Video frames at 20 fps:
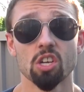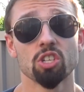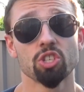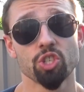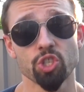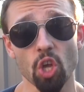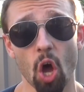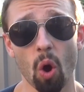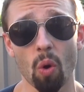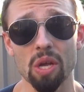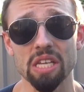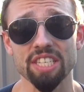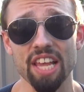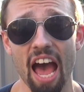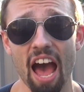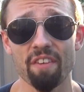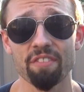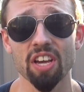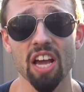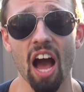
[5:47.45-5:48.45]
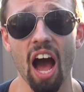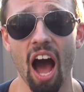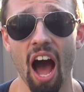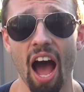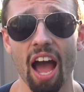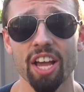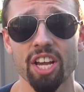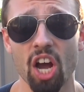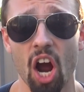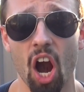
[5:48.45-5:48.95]
So is having a
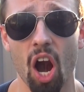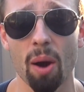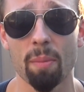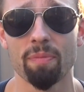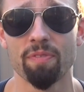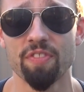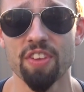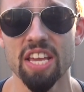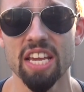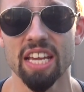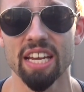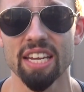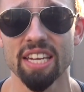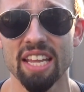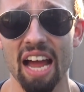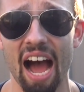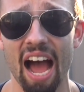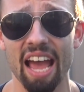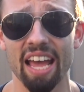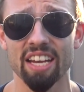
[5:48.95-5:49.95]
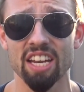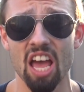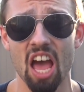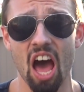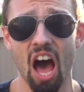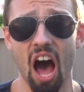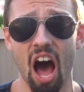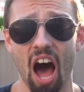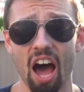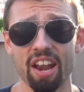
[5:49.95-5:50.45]
high-carb vegan diet
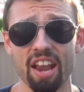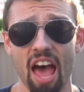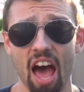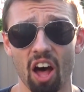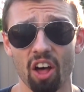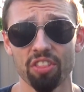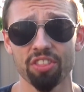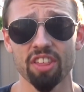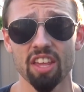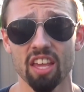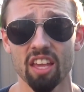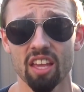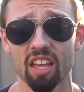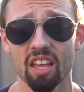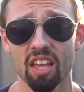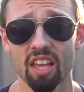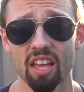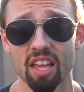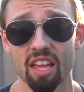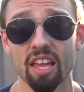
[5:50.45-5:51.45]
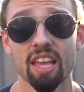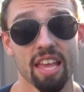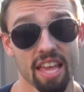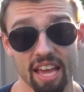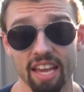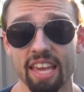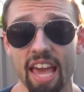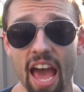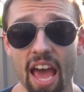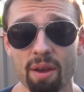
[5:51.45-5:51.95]
unhealthy?
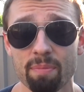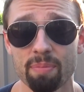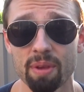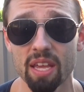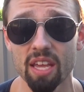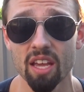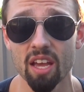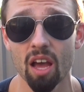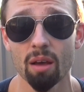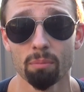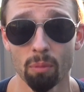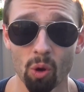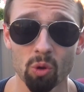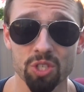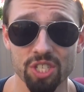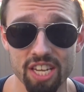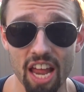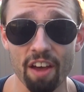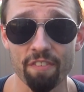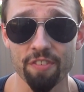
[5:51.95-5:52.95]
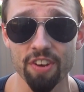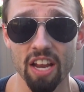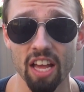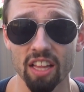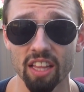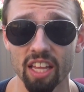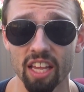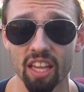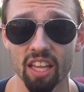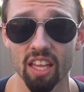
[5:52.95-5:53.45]
It can be, most
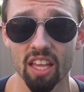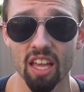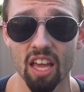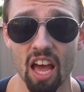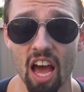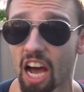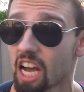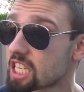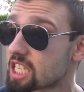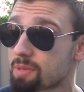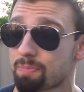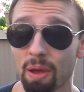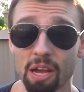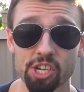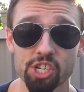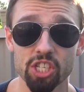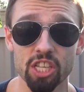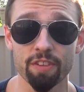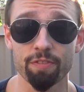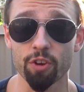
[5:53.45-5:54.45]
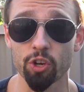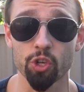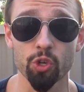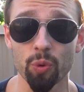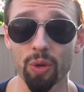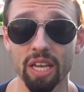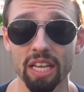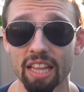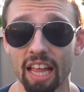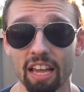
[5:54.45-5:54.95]
definitely. Especially if you're
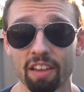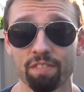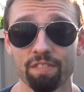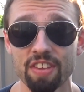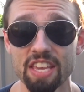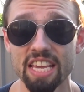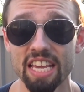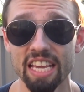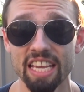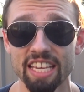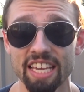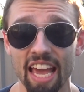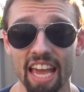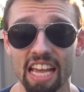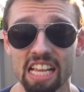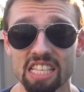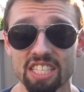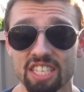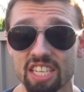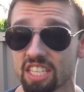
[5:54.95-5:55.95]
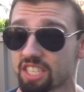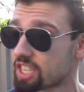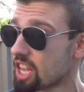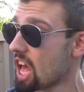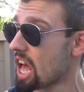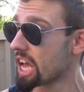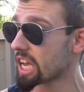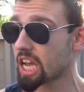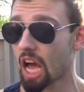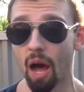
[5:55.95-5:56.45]
doing it like Vegan Gains is,
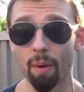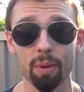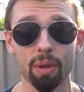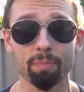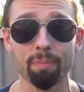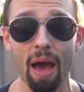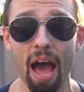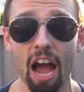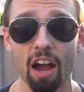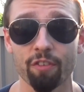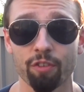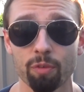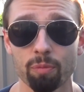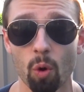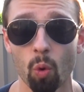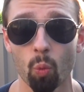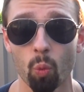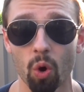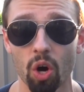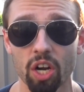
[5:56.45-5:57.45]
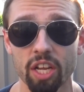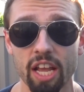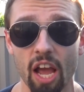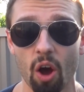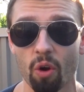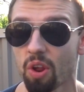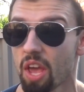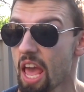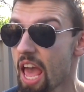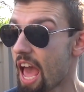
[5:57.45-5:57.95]
coming back from a
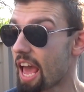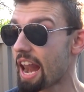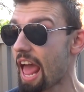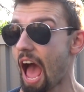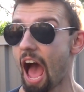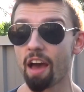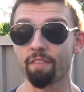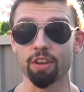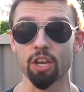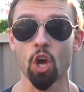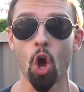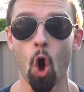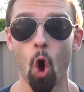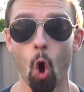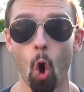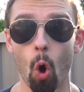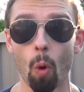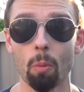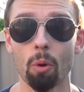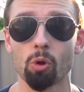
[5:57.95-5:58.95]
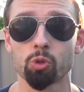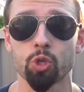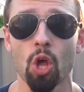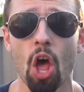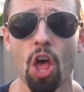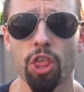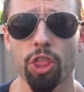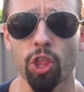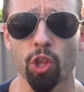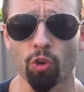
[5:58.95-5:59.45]
workout and having almost
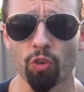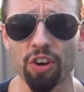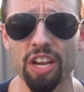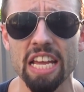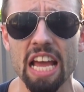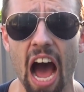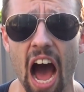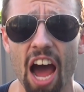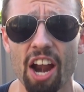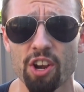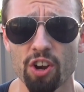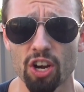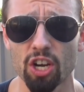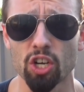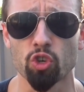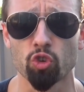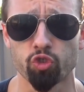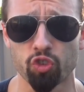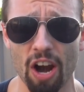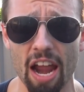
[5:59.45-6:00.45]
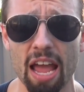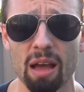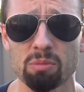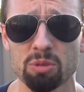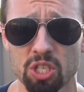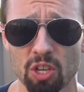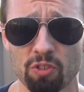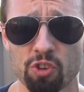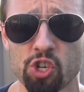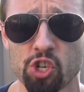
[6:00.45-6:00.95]
300
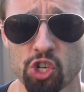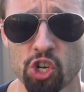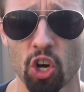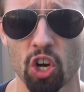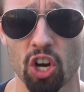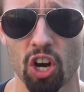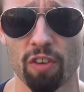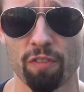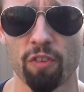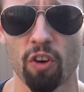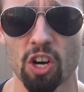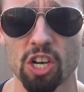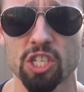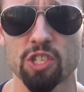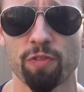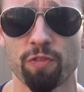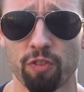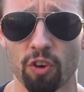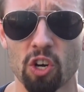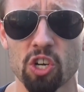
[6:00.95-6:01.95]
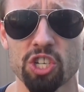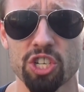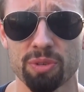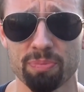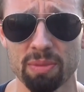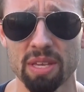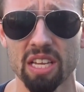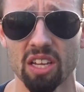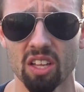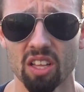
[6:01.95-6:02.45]
grams of sugar for his first
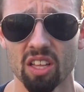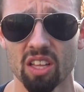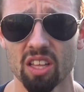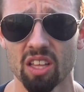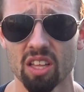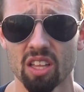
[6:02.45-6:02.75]
meal.